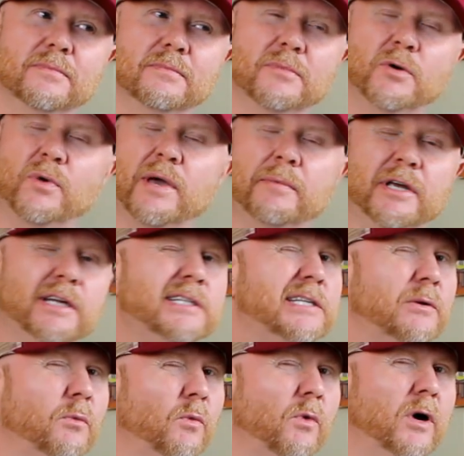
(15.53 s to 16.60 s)
But wait a minute, is
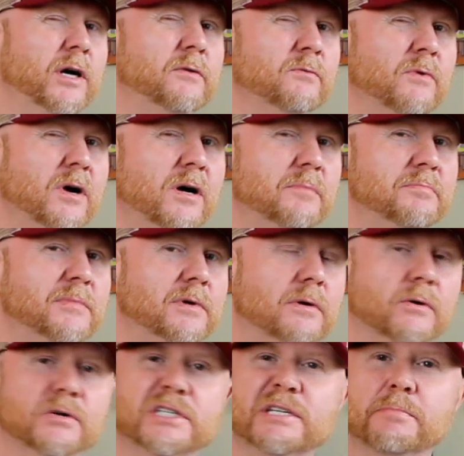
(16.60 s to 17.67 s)
it one rum
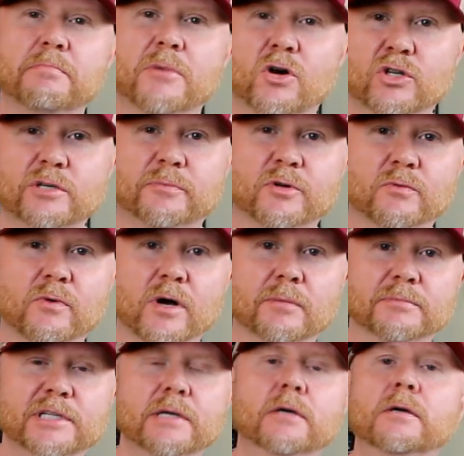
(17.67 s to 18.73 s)
or is it multiple
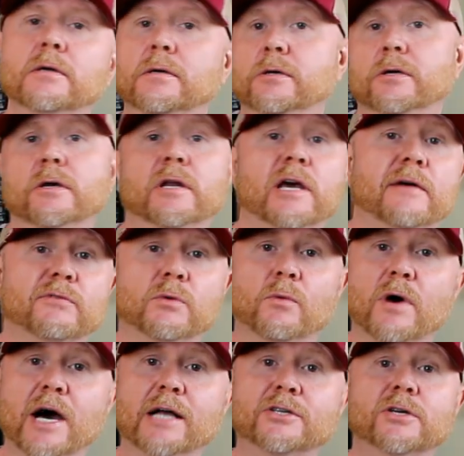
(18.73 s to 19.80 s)
rums? You're going to have to
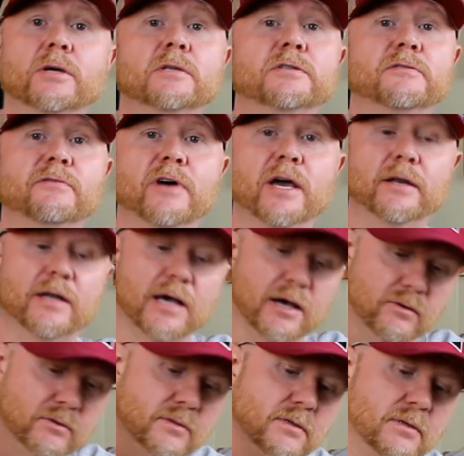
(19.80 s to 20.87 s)
watch to find
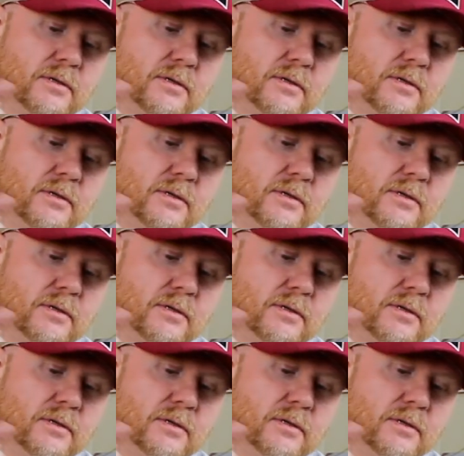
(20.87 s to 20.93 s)
out.